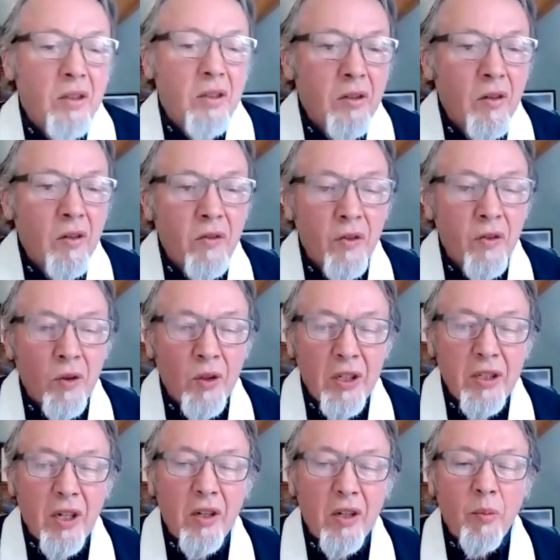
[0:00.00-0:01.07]
for the
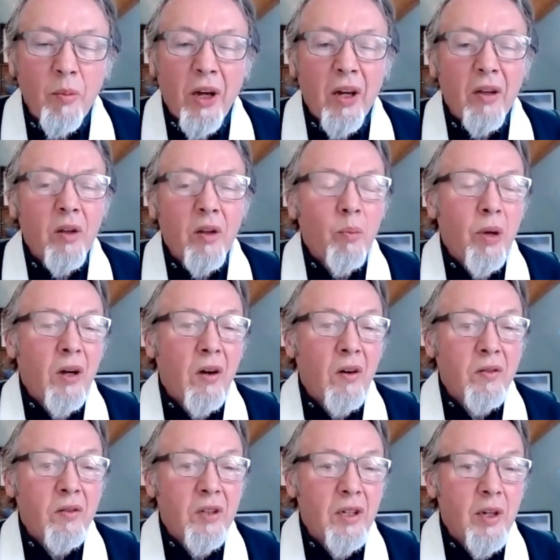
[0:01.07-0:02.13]
Dharma, the path to
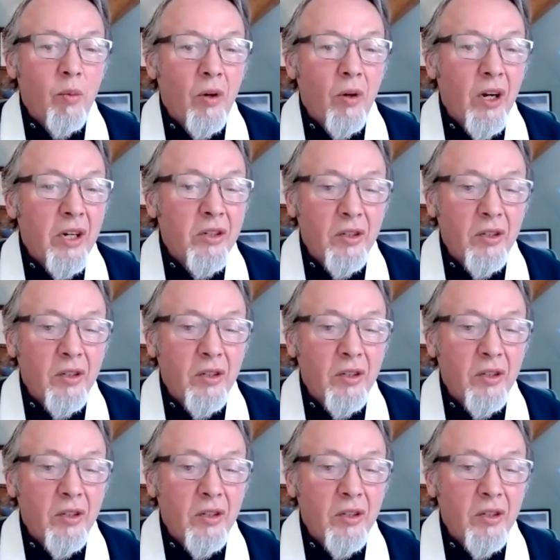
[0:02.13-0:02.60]
liberation